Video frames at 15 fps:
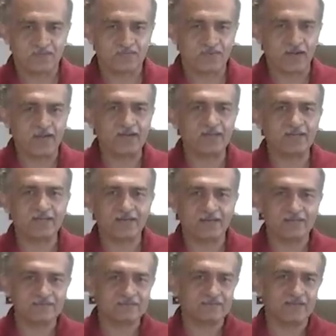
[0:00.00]
tried
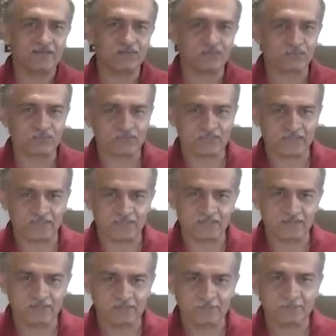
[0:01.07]
and sent to
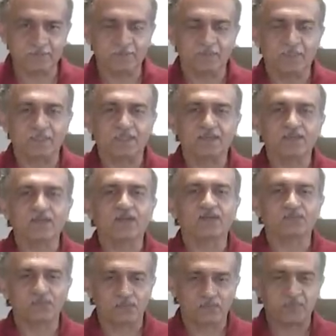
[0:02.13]
jail,
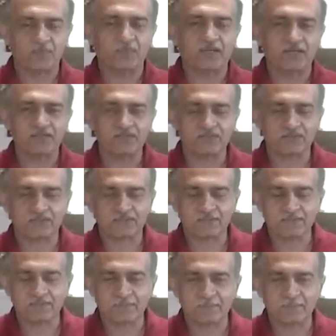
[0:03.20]
could be punished,